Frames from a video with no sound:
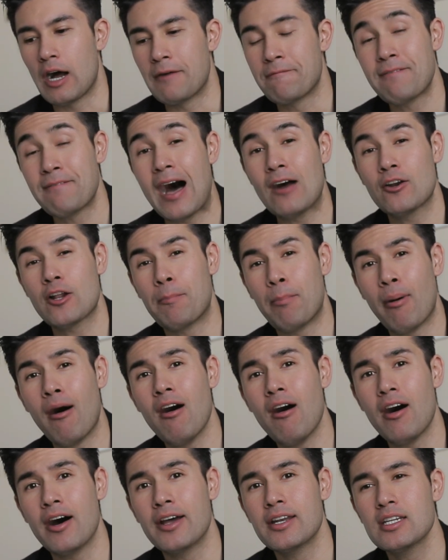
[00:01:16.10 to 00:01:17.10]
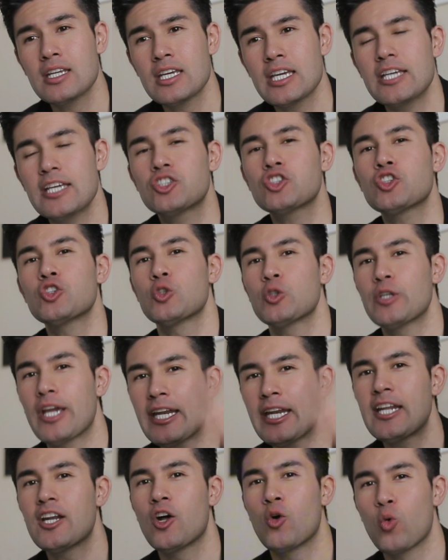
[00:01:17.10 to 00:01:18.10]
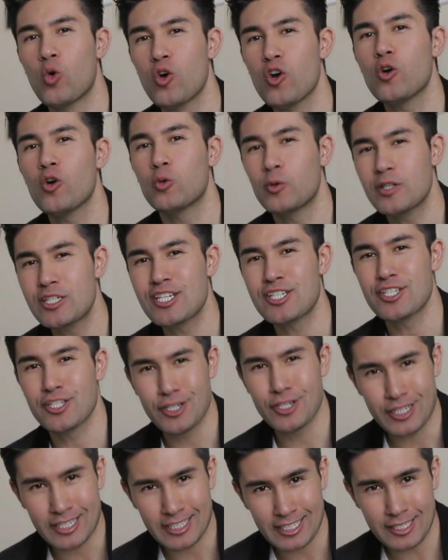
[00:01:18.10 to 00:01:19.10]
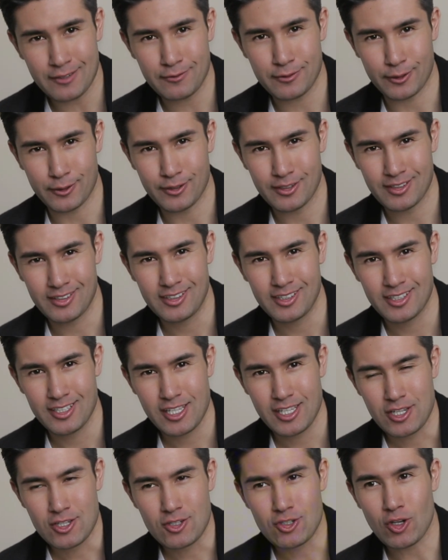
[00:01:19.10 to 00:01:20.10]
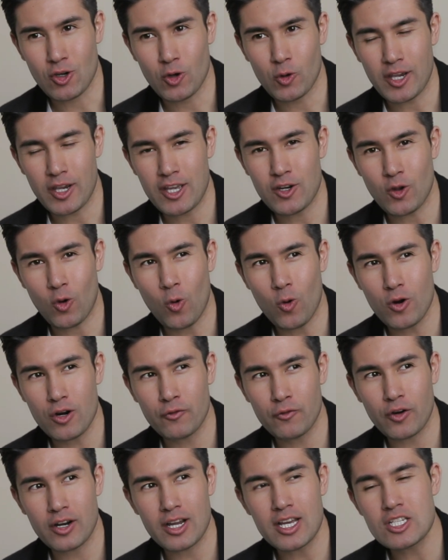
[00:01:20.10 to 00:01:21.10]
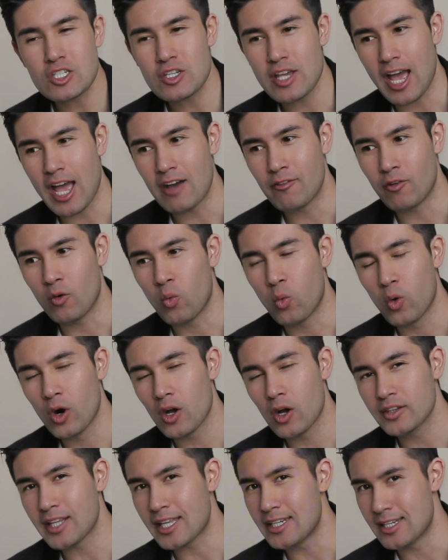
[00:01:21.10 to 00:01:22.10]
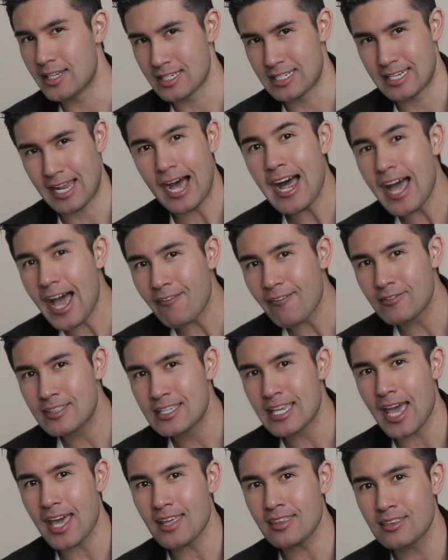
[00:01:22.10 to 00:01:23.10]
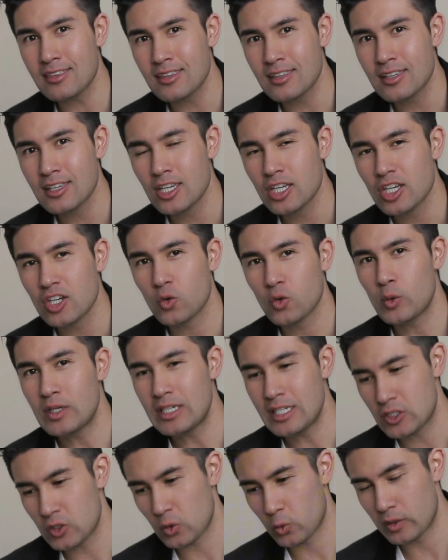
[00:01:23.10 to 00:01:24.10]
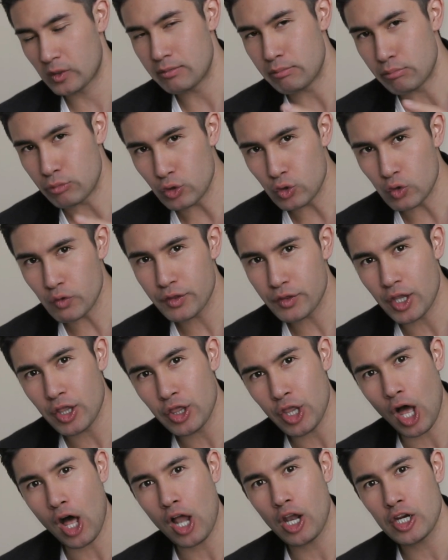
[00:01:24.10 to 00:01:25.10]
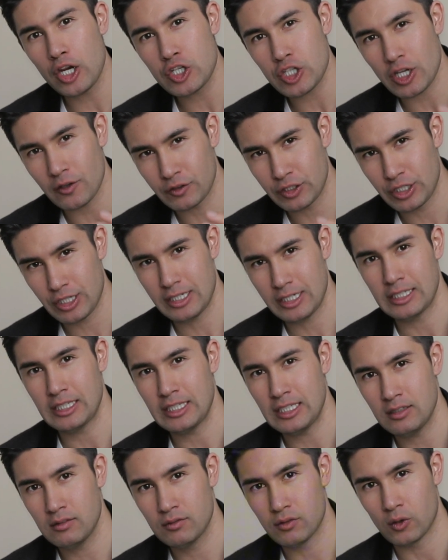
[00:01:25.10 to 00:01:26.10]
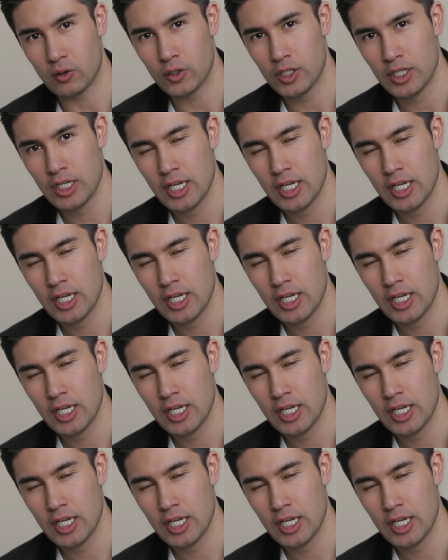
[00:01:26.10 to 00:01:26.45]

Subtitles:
found upon is creating a world which is good and evil. So, in order for us to have a world that does not have death, we need to remove the knowledge of good and evil,